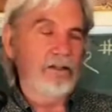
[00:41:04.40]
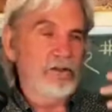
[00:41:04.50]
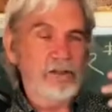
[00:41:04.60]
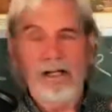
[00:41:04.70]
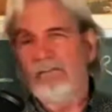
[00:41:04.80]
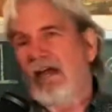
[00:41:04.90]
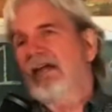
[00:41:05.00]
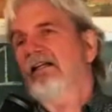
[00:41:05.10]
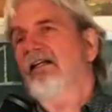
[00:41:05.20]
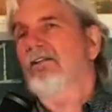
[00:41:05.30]
instead of
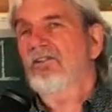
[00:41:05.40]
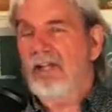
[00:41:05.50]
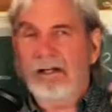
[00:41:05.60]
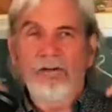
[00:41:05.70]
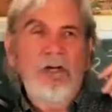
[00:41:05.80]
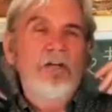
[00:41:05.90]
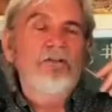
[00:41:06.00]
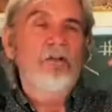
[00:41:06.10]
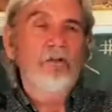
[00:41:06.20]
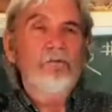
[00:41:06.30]
hating instead of
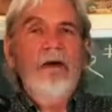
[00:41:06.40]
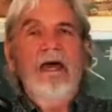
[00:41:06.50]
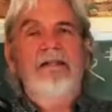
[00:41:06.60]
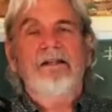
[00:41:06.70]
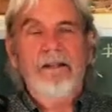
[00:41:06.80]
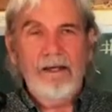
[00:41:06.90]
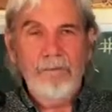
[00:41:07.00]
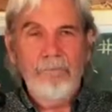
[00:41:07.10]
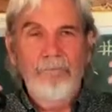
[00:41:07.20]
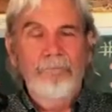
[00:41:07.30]
doing bad to
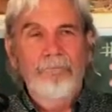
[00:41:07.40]
them